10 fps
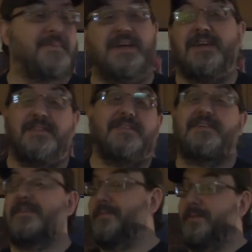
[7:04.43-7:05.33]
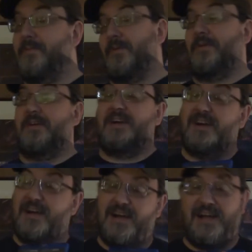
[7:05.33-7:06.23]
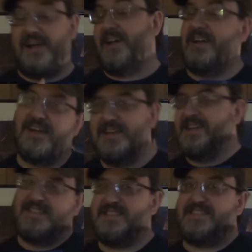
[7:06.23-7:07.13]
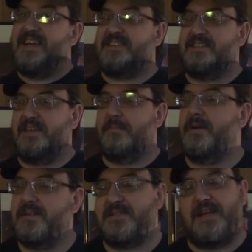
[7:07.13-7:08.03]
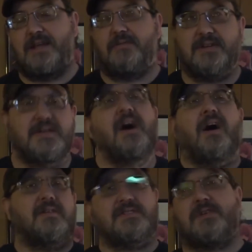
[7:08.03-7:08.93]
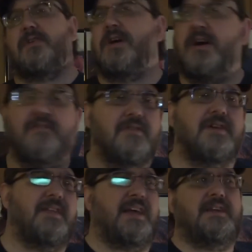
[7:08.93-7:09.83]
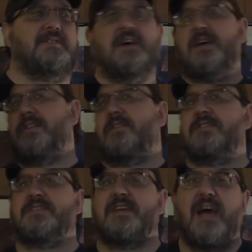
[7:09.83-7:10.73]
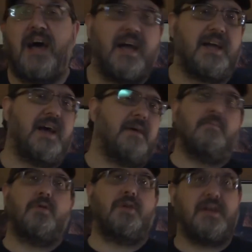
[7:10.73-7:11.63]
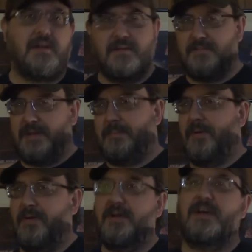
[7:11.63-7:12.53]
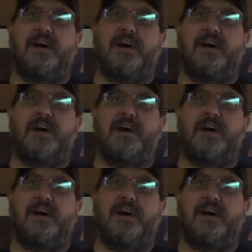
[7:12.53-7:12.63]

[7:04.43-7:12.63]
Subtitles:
be a little bit more sexy. But anyways, also for you ladies, there is a guy kind of mooning people